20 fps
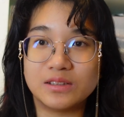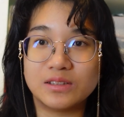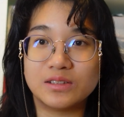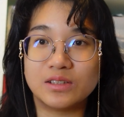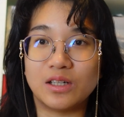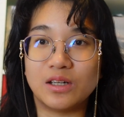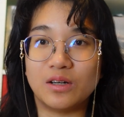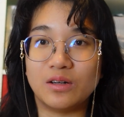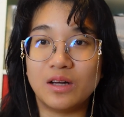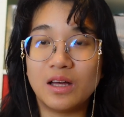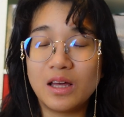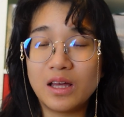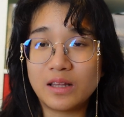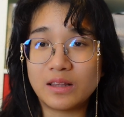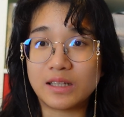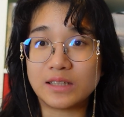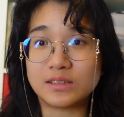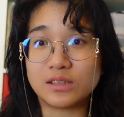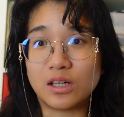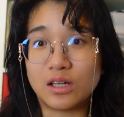so
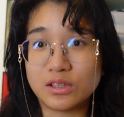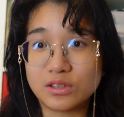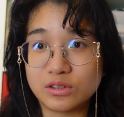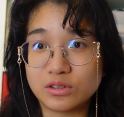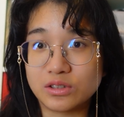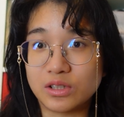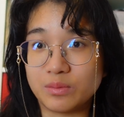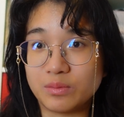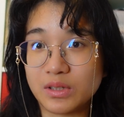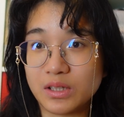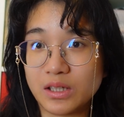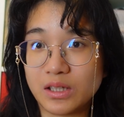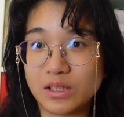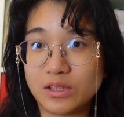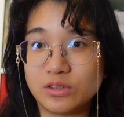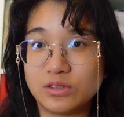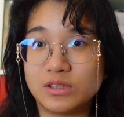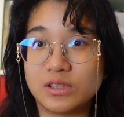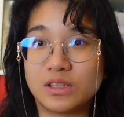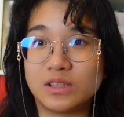that's also something
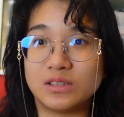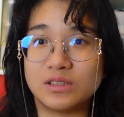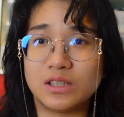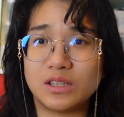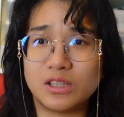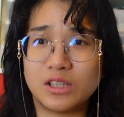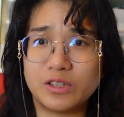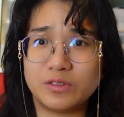you should consider